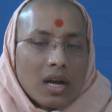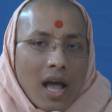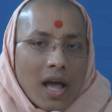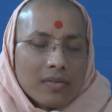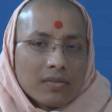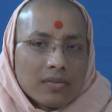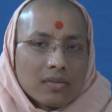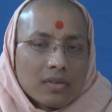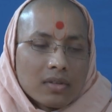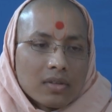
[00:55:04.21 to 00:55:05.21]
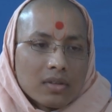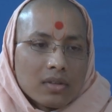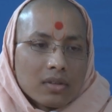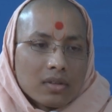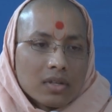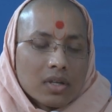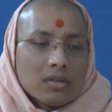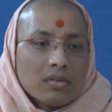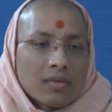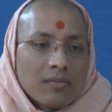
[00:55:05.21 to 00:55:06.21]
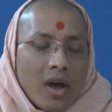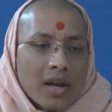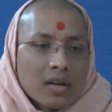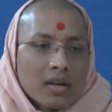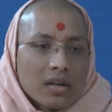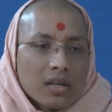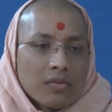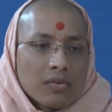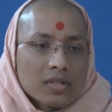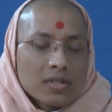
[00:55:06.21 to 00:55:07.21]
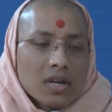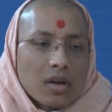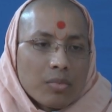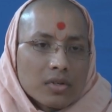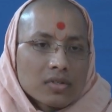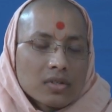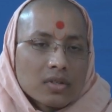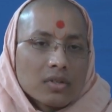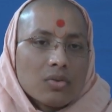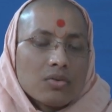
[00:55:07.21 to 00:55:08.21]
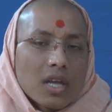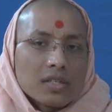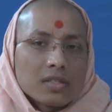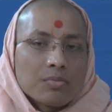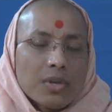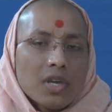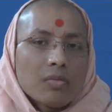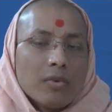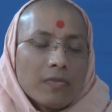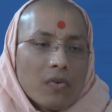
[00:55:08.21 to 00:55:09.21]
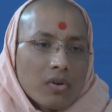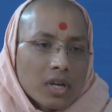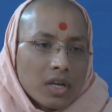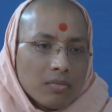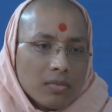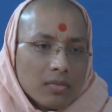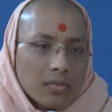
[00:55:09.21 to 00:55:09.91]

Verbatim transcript: life they could not find even a single person who can speak before him.